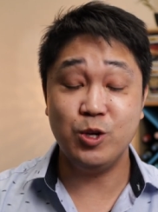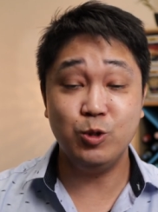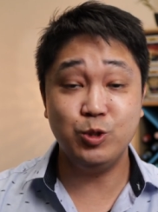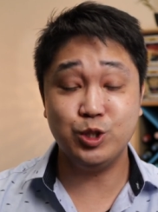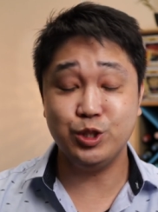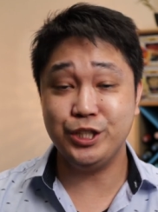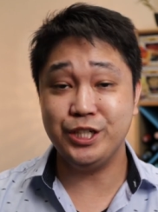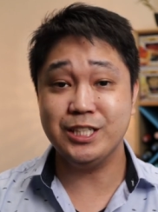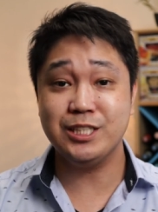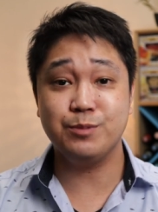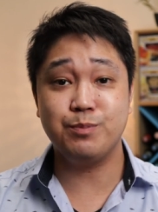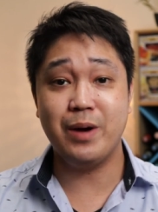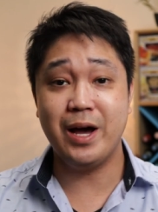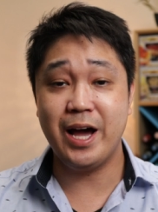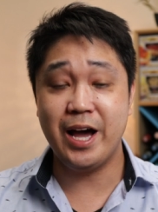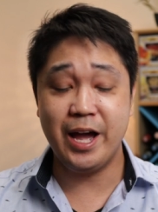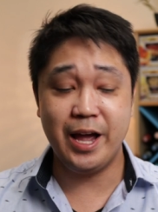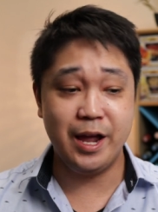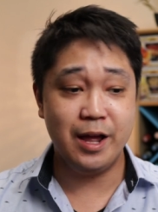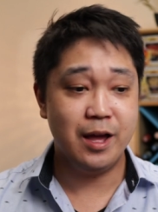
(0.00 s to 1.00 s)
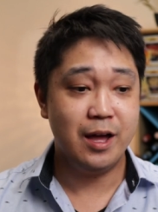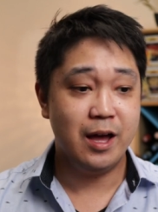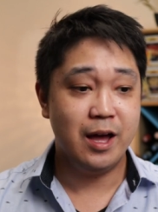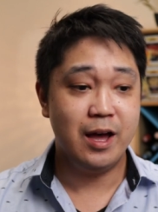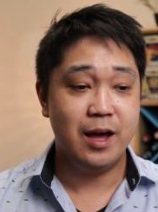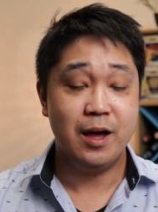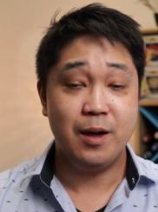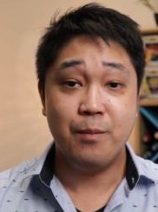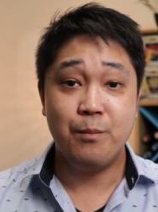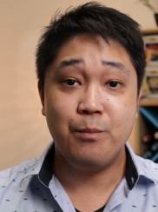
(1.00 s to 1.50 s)
Usually it's by
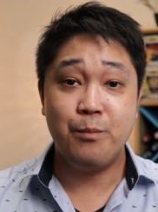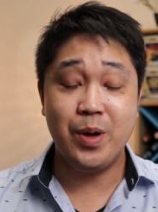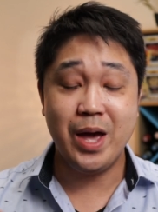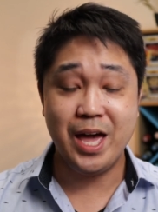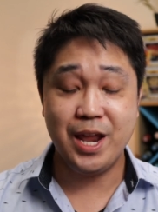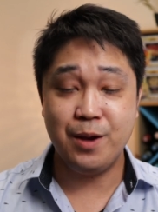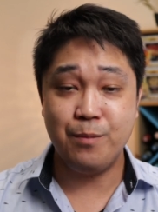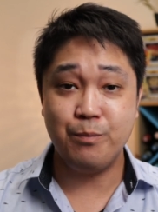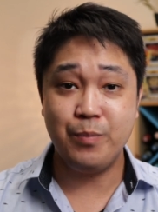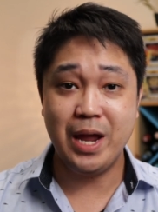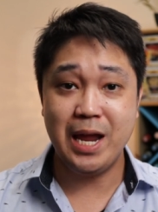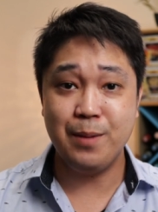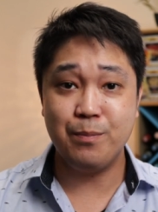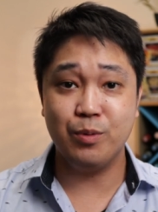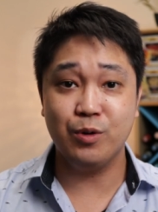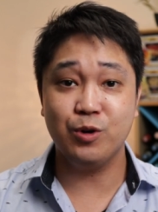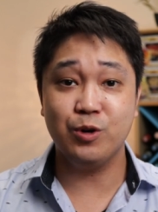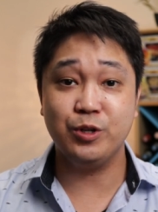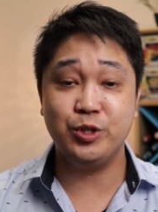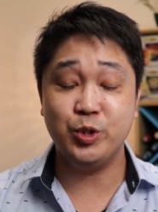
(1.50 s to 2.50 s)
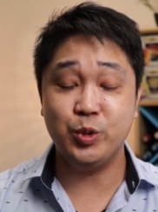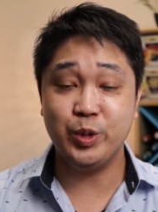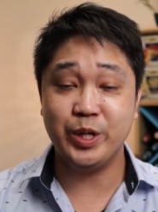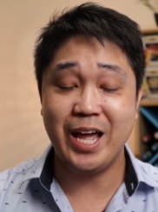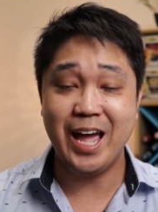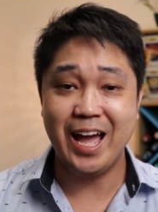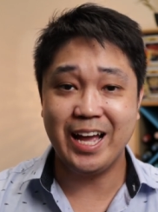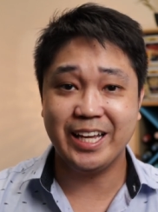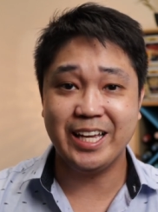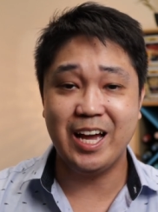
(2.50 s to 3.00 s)
pen and paper or doing
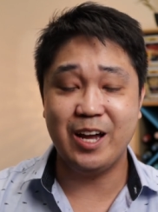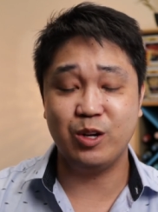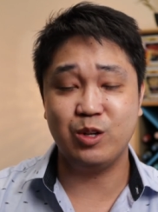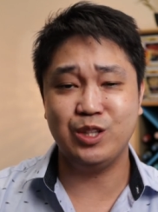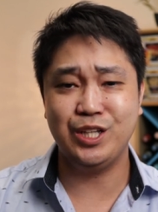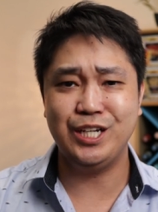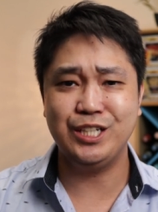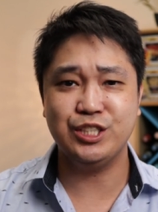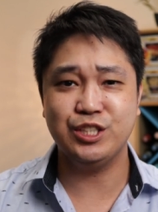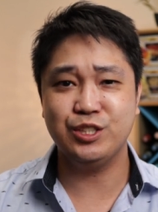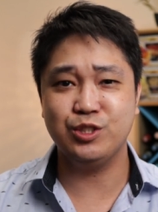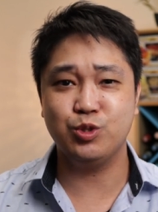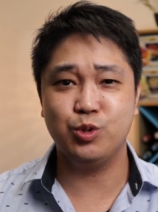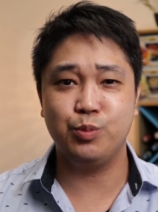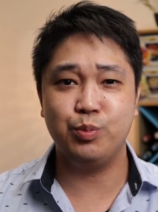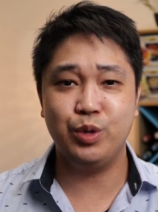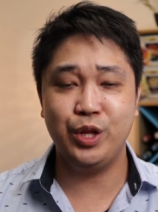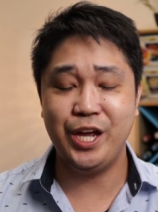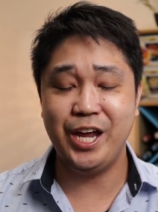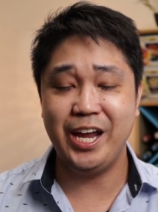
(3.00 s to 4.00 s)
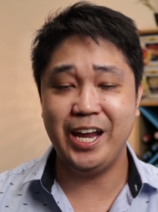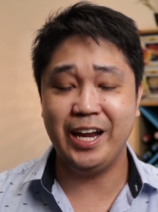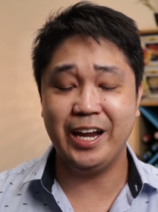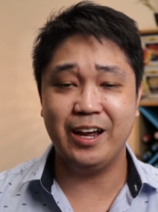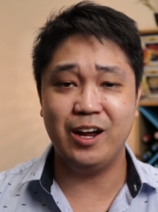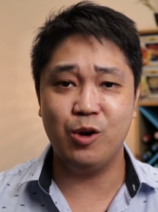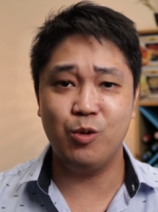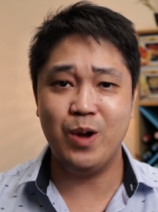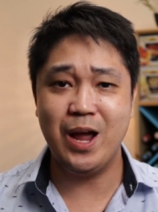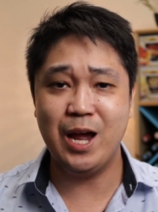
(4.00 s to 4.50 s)
hand calculations or
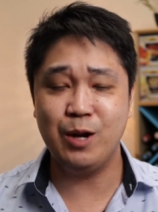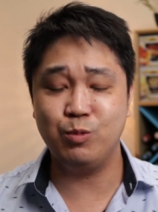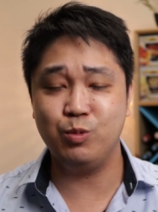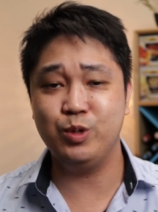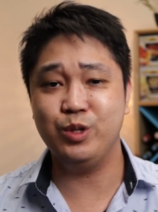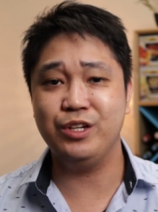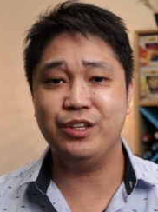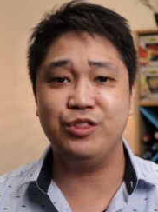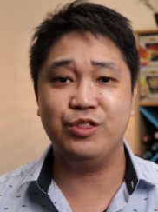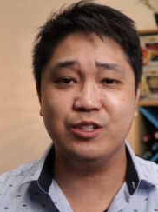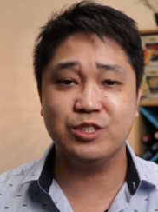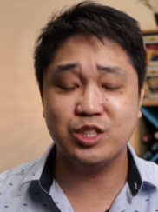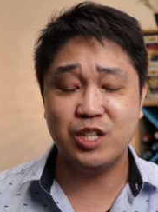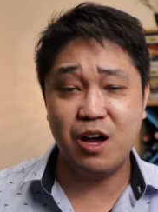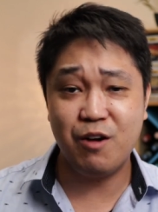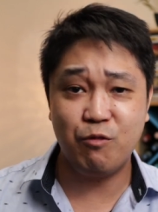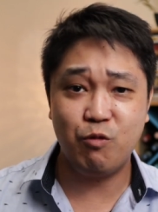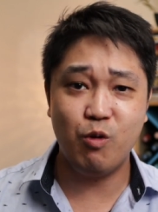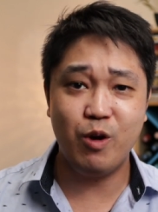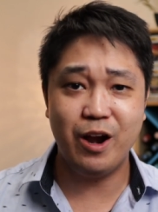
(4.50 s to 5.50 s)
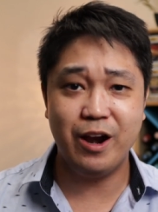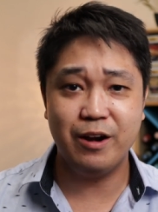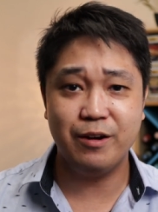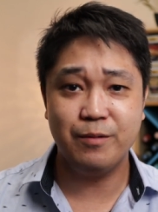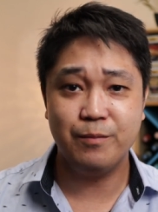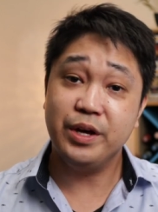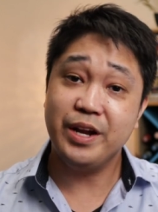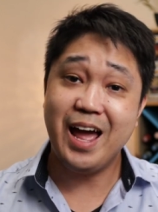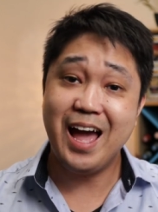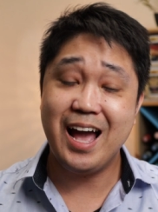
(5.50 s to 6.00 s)
playing around with the
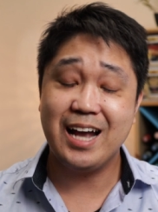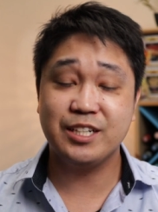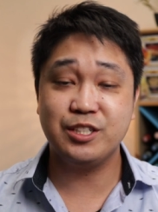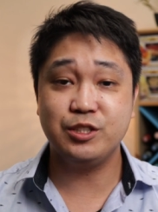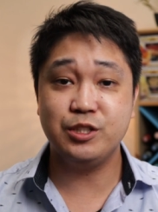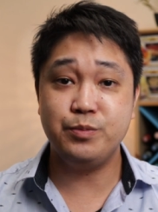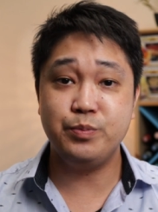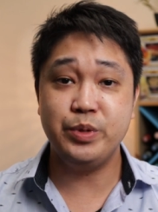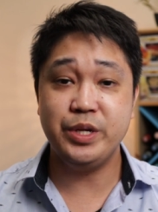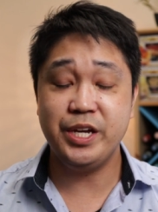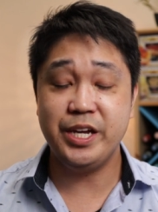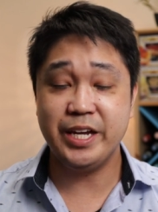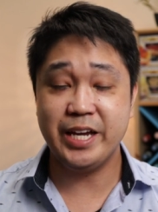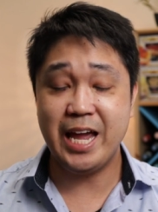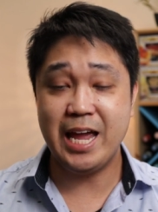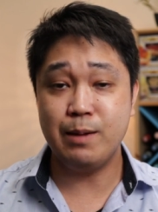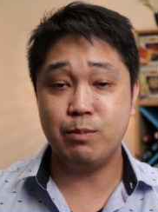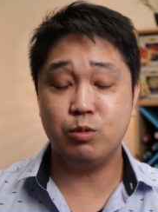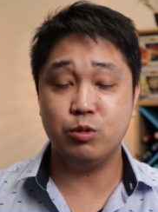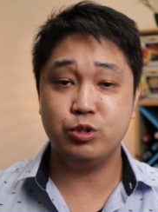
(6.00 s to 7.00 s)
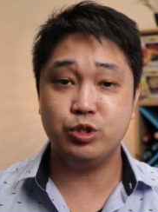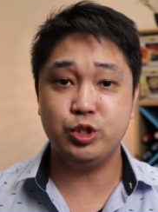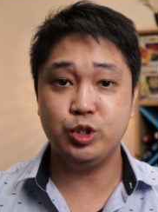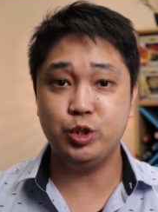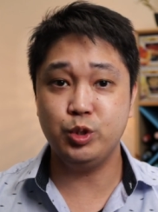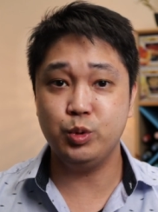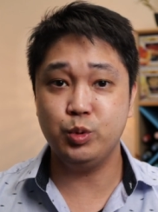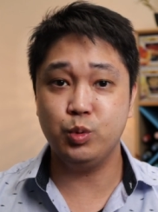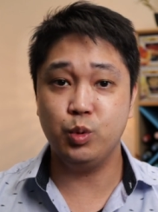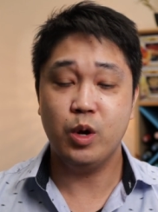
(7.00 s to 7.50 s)
software, but actually being able
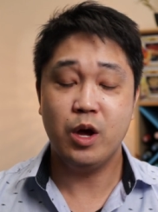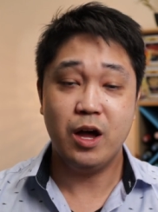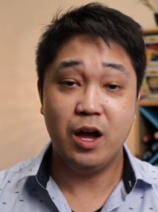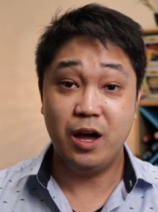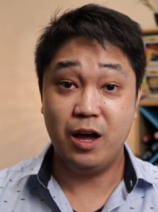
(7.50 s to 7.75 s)
to